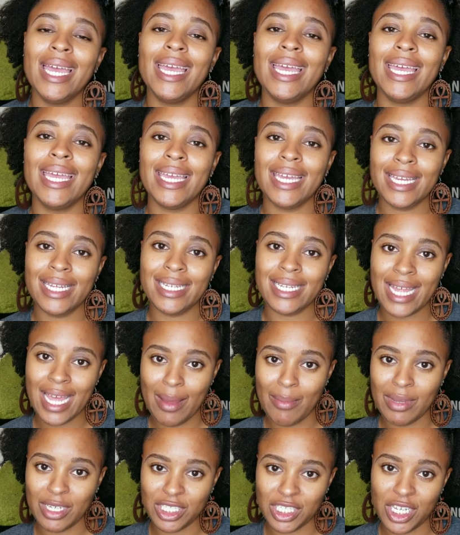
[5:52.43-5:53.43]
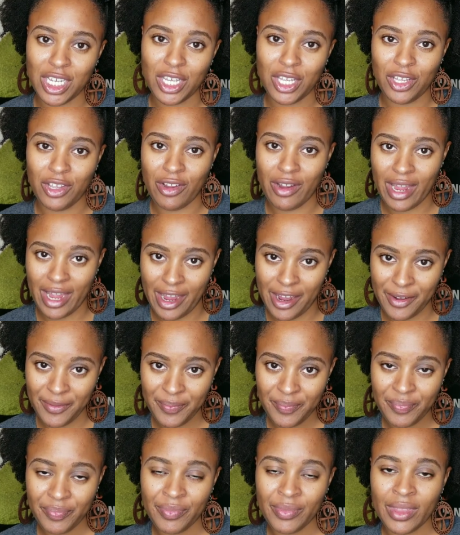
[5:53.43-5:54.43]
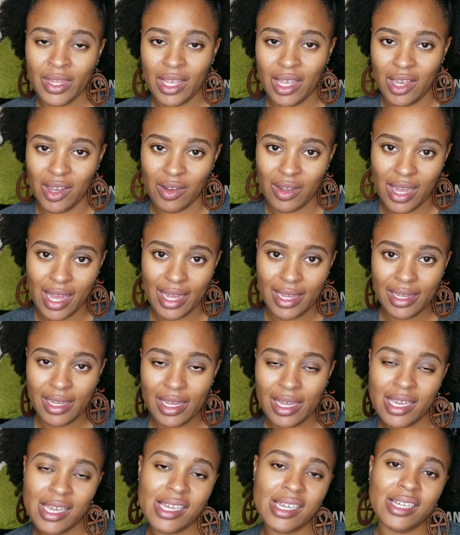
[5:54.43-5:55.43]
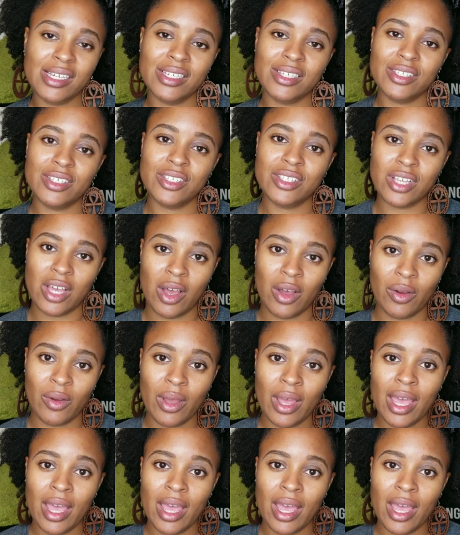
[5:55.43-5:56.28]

heat damaging your hair. Okay? So,